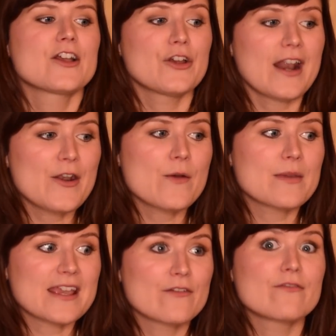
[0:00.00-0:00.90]
could end up
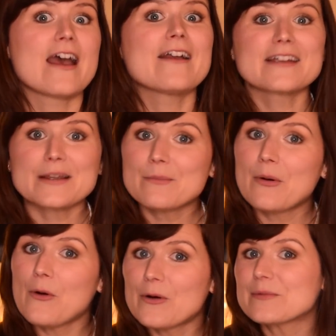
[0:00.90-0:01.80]
being a very
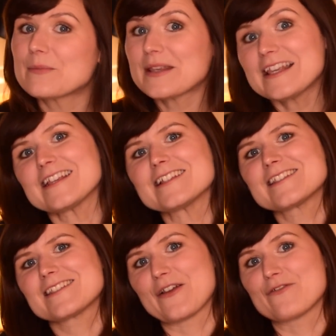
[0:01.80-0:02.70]
important
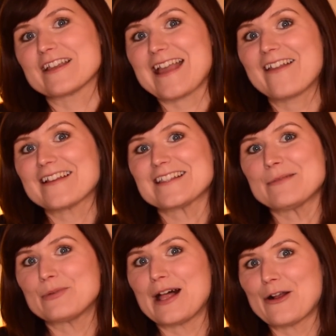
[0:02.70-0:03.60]
piece of the galaxy
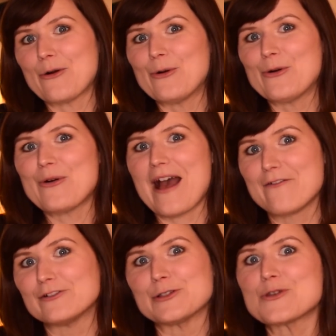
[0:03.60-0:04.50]
black hole
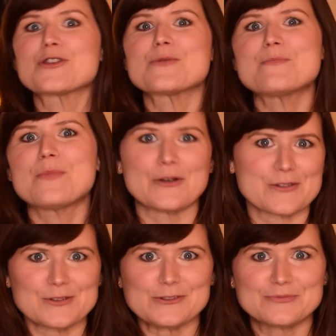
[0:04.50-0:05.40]
evolution
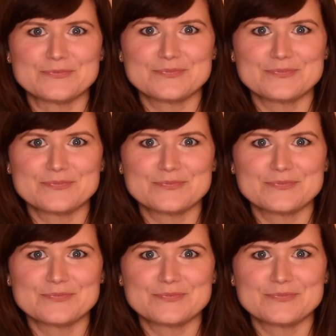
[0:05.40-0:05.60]
puzzle.